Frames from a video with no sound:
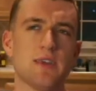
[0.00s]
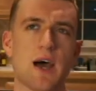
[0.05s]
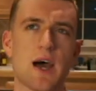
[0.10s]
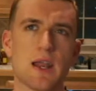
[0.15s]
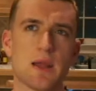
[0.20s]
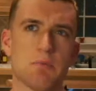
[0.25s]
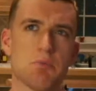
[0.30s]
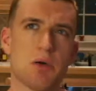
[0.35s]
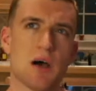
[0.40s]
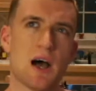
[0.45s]

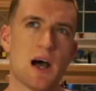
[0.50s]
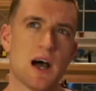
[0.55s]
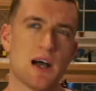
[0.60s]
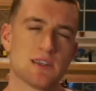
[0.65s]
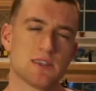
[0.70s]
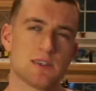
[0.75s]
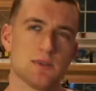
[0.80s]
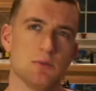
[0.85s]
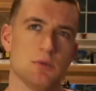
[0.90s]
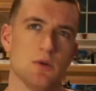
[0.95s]
not
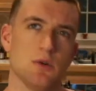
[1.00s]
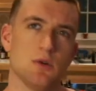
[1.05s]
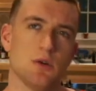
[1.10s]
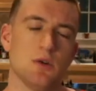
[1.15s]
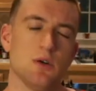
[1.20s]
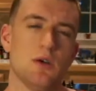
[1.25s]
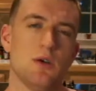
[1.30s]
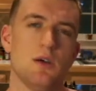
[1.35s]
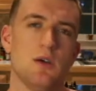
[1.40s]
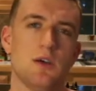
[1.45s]

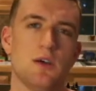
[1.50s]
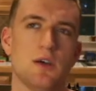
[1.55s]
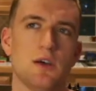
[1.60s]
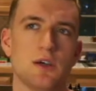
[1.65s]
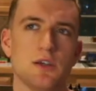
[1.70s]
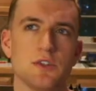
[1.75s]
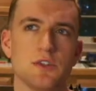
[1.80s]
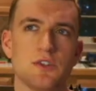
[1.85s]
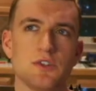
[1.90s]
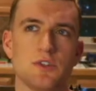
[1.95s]
impossible
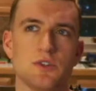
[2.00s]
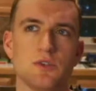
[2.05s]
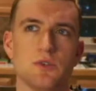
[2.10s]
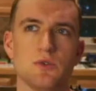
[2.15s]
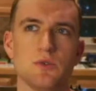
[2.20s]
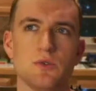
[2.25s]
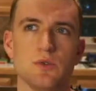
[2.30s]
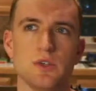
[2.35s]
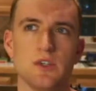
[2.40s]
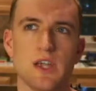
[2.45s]

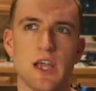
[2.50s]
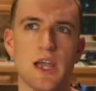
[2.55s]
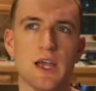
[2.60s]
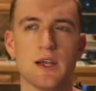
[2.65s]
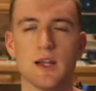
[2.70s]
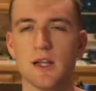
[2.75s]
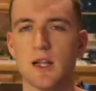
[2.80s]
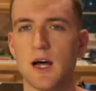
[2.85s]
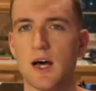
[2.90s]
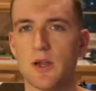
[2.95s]
to
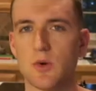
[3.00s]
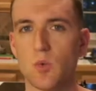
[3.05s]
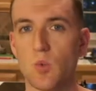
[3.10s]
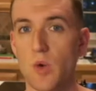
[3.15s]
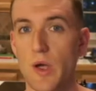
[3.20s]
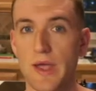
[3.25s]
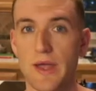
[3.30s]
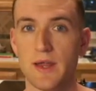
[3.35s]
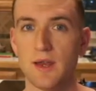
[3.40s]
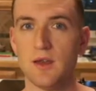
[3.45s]
gain a lot
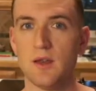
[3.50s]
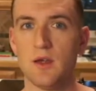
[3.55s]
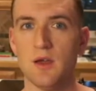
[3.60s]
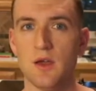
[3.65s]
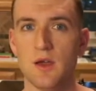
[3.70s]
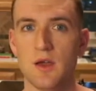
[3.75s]
of weight